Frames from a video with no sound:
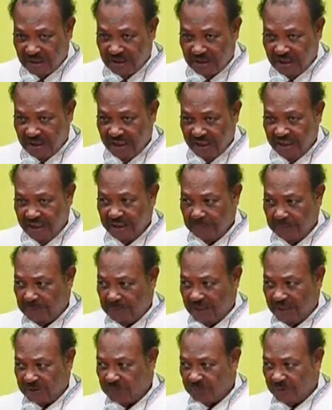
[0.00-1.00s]
in the pot
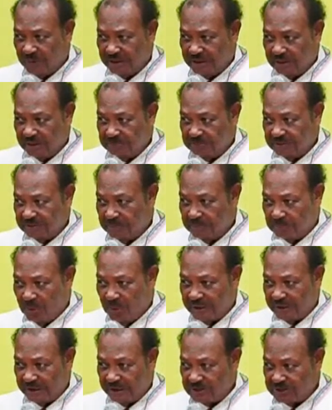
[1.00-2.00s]
when the, the boil
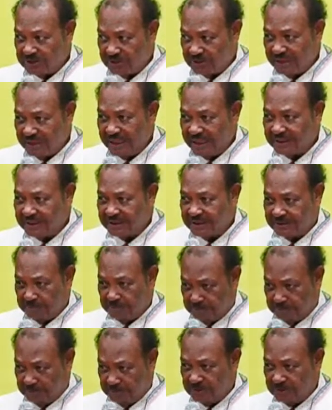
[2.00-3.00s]
it. So that
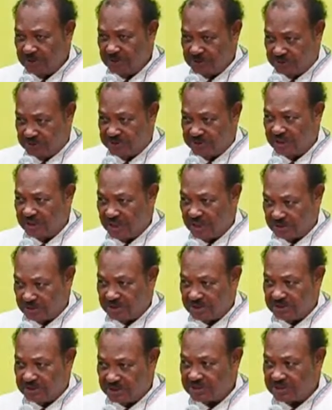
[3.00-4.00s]
produce
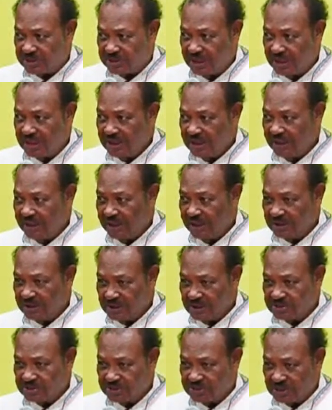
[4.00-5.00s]
gelatinous uh,
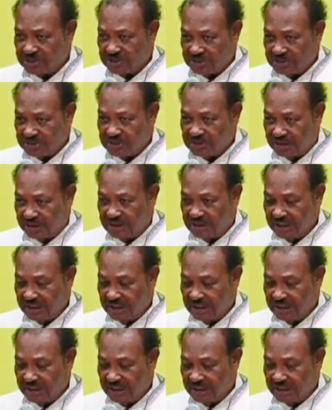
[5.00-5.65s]
consistency.